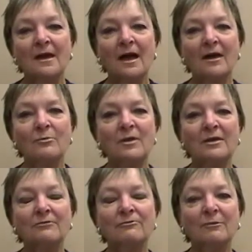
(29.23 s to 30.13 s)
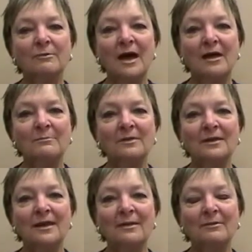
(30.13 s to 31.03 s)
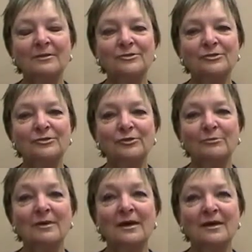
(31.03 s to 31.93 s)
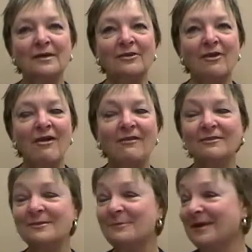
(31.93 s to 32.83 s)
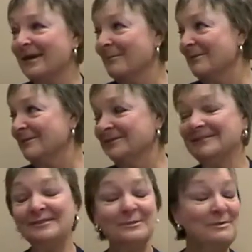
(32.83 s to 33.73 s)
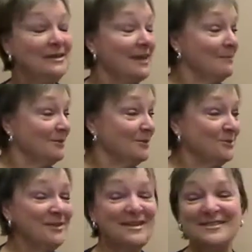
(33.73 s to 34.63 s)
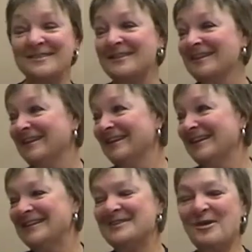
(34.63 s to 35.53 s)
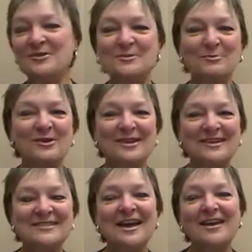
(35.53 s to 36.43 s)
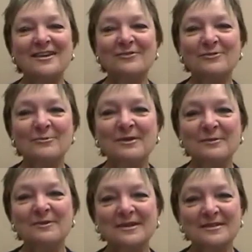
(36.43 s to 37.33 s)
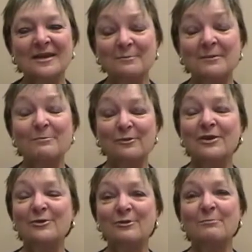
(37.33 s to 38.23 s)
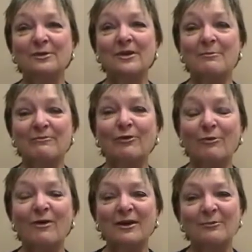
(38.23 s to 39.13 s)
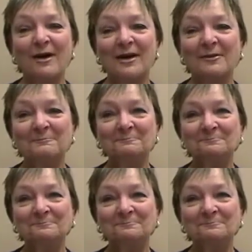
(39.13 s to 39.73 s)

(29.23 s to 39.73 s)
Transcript: I went from not being able to turn my head at all to being able to do this. So it was pretty exciting for me because I'd been pretty crippled up for quite a while.